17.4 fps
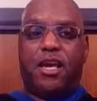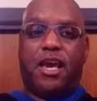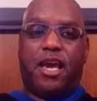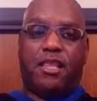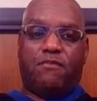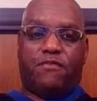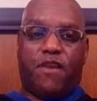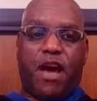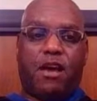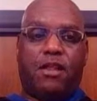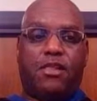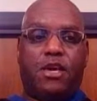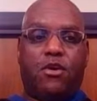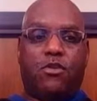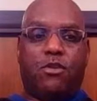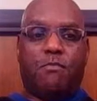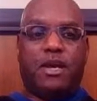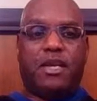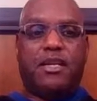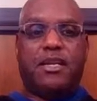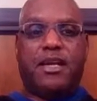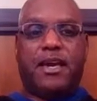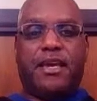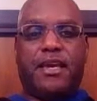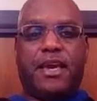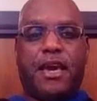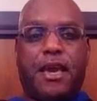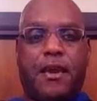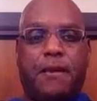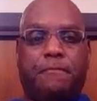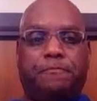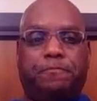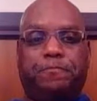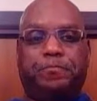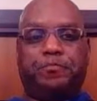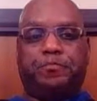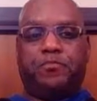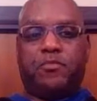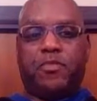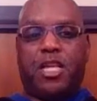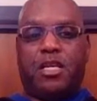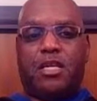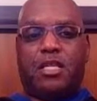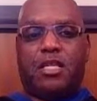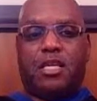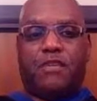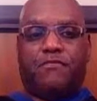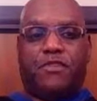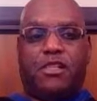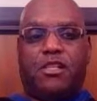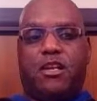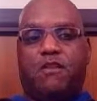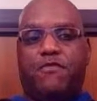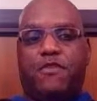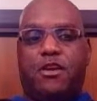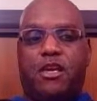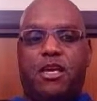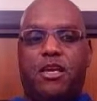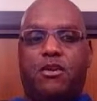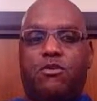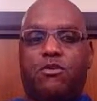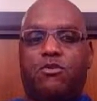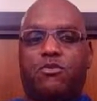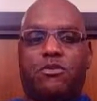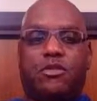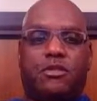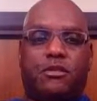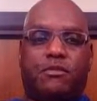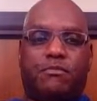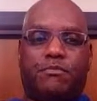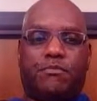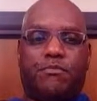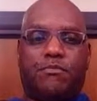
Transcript: And finally, on the Monday night game, the Philadelphia Eagles,